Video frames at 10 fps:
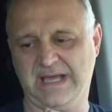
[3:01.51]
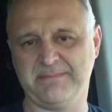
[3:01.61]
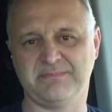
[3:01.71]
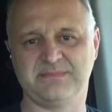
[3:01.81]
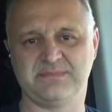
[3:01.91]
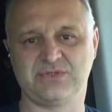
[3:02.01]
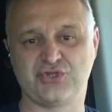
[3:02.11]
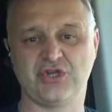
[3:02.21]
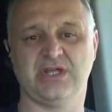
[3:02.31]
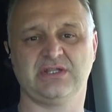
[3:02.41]
I'm
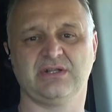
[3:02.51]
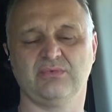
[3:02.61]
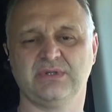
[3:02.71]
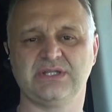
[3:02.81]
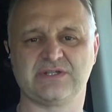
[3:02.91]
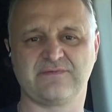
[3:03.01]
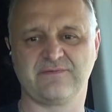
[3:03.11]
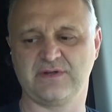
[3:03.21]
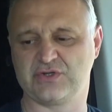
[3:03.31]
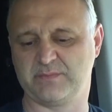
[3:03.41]
gentle with this
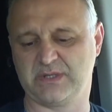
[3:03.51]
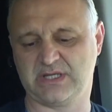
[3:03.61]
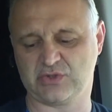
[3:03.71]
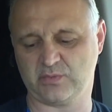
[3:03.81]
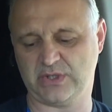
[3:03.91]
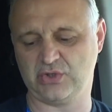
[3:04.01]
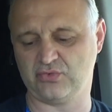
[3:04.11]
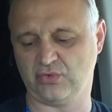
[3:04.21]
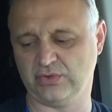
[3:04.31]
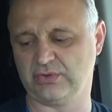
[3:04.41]
fridge, because when
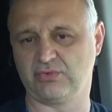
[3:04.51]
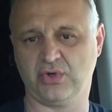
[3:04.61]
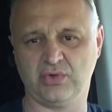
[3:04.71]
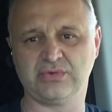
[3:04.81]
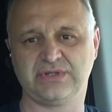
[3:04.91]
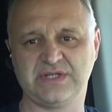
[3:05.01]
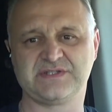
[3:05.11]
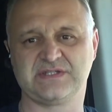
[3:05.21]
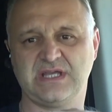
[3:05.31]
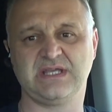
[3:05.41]
you're on the road this
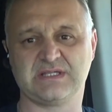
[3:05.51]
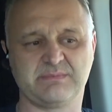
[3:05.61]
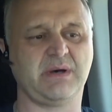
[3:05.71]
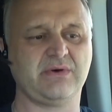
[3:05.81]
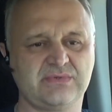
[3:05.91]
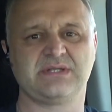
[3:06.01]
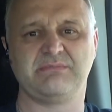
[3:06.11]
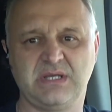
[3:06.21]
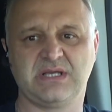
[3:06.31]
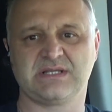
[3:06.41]
thing is bouncing,
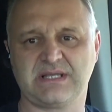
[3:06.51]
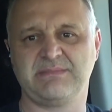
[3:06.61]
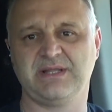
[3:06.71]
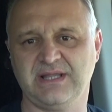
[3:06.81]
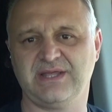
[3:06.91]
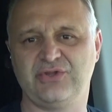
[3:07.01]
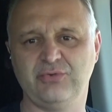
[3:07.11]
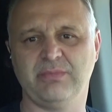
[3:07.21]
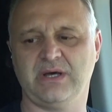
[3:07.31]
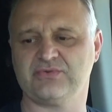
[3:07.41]
because I mean, like, you
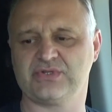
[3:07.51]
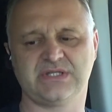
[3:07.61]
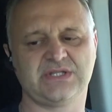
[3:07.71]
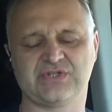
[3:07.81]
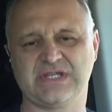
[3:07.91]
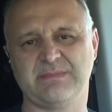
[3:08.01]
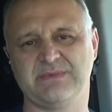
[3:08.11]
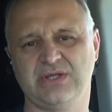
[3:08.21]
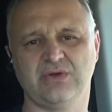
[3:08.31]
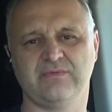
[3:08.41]
bouncing the same
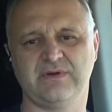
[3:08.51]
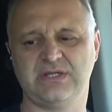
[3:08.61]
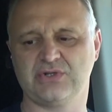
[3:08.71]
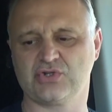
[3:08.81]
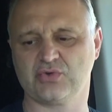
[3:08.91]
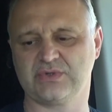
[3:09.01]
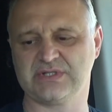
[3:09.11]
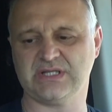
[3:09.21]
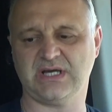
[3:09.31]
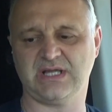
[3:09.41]
thing over here, so it's
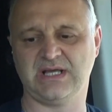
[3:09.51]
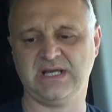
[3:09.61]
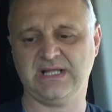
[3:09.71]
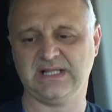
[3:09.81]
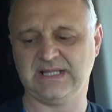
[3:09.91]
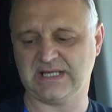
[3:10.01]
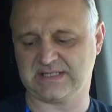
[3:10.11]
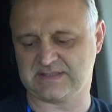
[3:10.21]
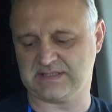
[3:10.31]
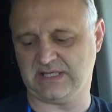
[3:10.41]
not like
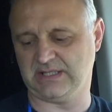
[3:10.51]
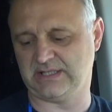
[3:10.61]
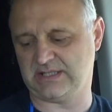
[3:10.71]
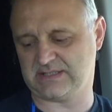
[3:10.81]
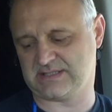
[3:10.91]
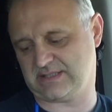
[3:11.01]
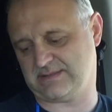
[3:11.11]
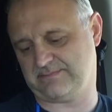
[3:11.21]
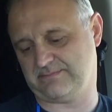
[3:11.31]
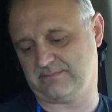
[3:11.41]
a solid, it's a,